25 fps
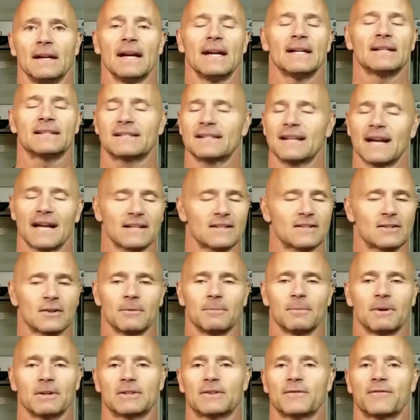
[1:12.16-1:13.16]
It's not
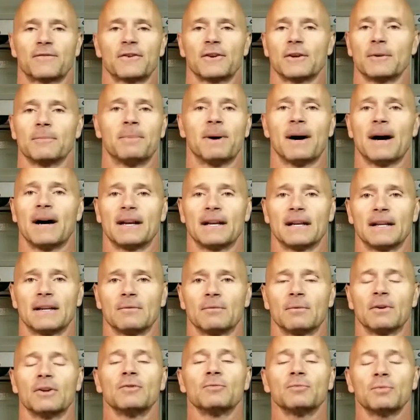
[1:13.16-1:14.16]
so much for your body.
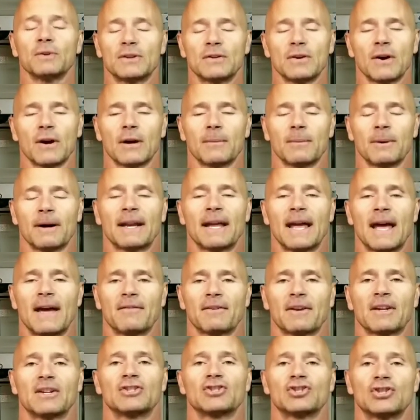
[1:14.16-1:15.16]
When we talk about
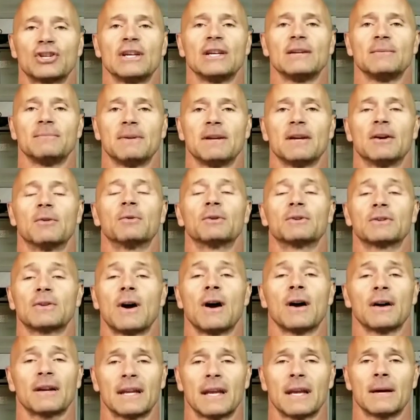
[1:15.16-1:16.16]
having a cheat meal, we're
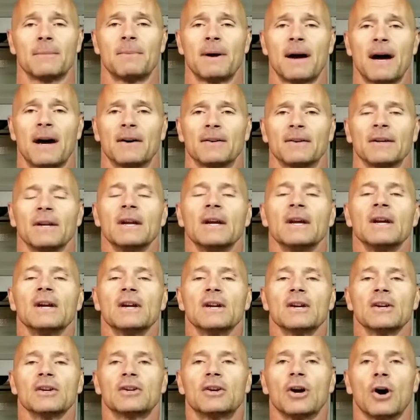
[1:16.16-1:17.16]
talking about
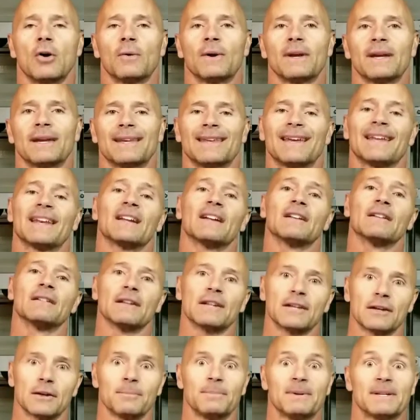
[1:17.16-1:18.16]
going and getting a
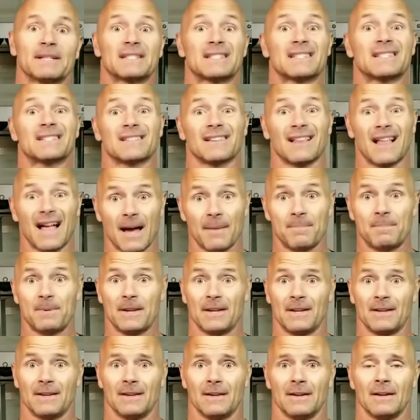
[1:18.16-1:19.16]
little bit
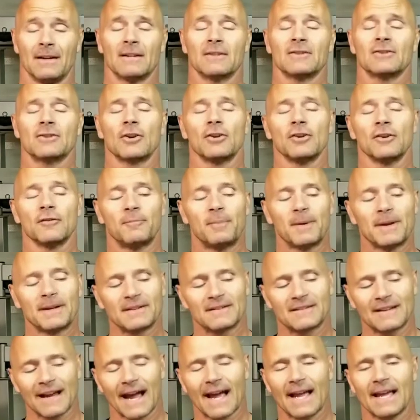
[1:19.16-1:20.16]
sloppy. So you've
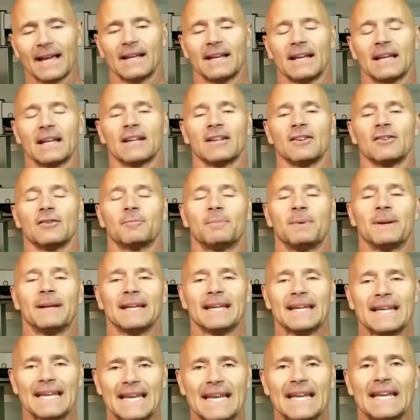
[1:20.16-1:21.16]
been dieting, you've
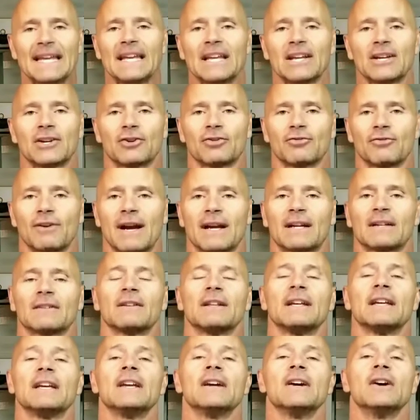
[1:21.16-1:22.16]
been eating
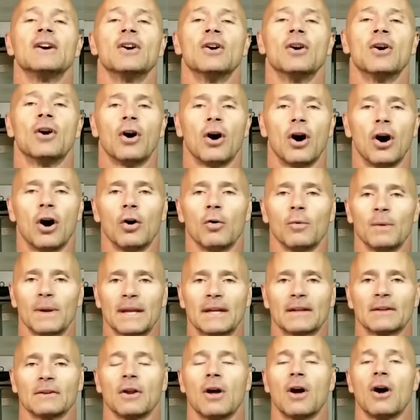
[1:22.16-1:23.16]
correctly all
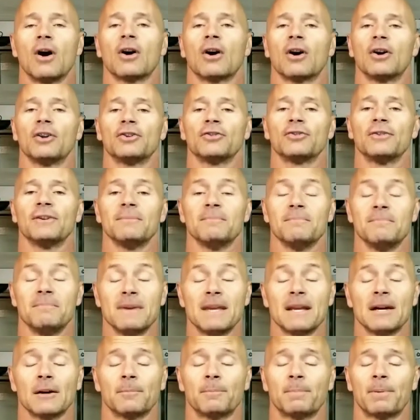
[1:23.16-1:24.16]
week long on your
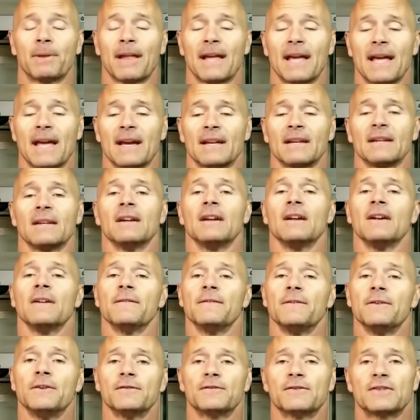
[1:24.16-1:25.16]
meal plan,
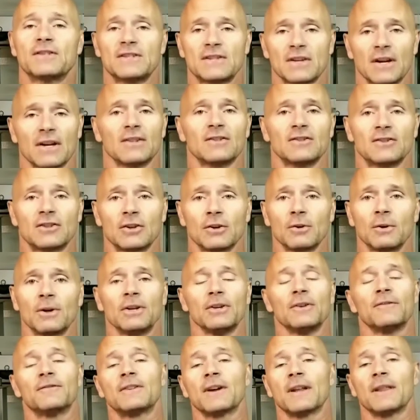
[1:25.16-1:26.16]
You've stuck to
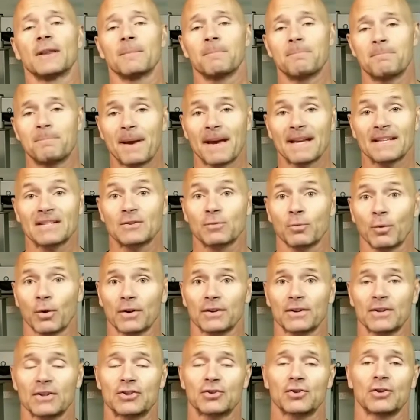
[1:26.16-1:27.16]
it. You've done the best
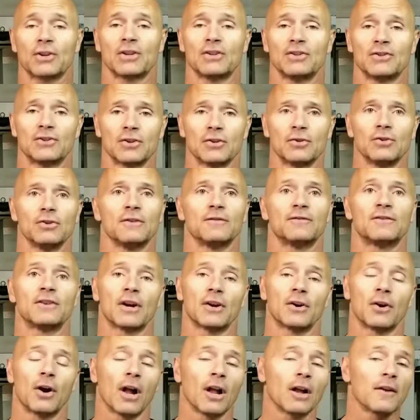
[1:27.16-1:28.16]
work that you can do. You've
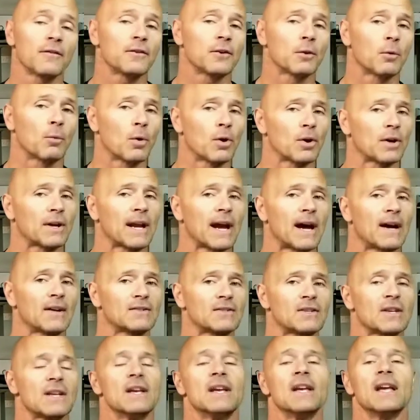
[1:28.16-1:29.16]
done all of your
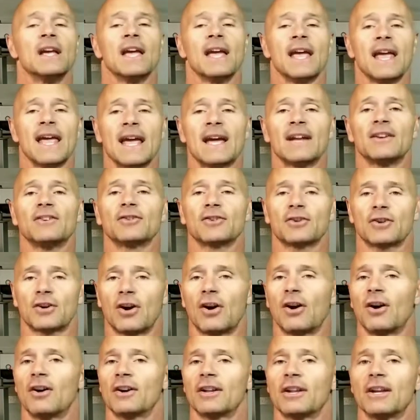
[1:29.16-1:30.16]
workouts and your
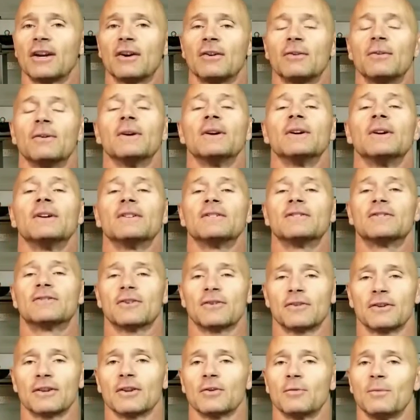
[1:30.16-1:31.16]
cardio
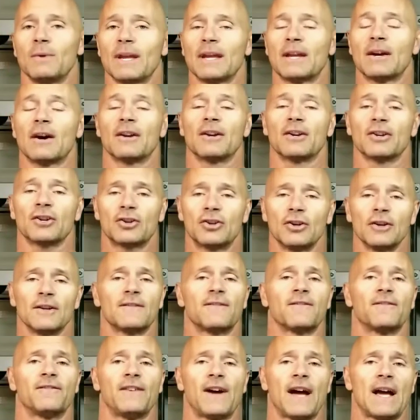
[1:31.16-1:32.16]
during the week on a good
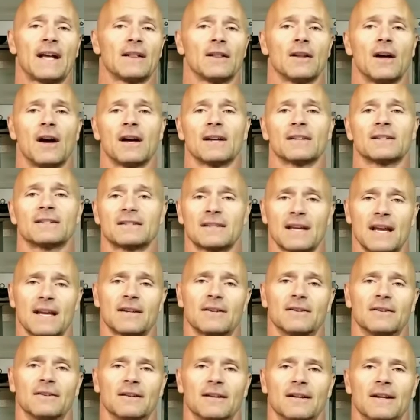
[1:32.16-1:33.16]
fat loss
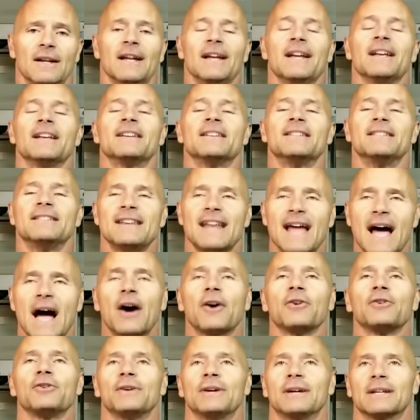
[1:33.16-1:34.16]
cycle.
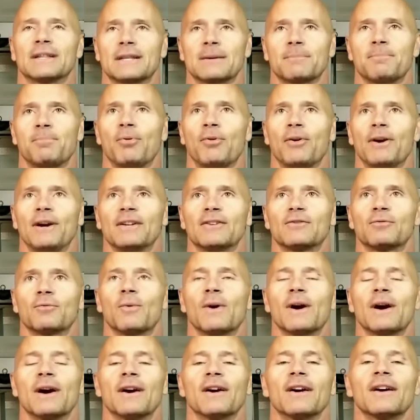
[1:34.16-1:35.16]
Now you hit the point
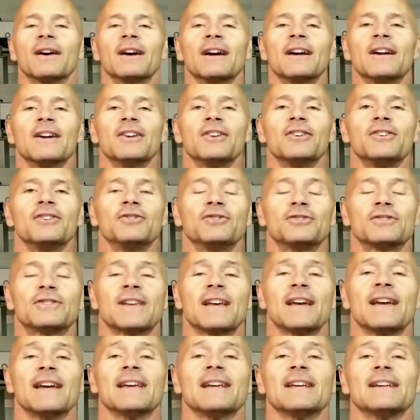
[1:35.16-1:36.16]
where you
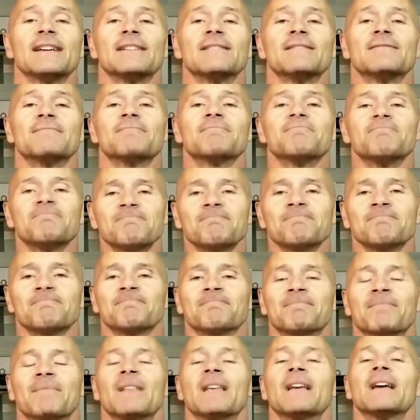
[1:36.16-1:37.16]
say,
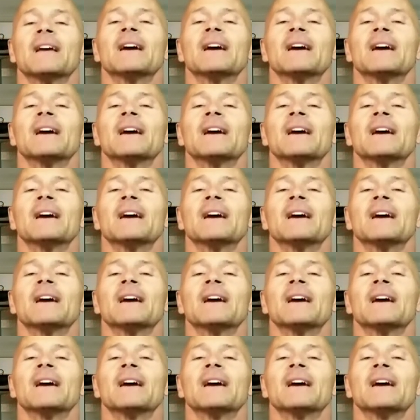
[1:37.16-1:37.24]
hmm,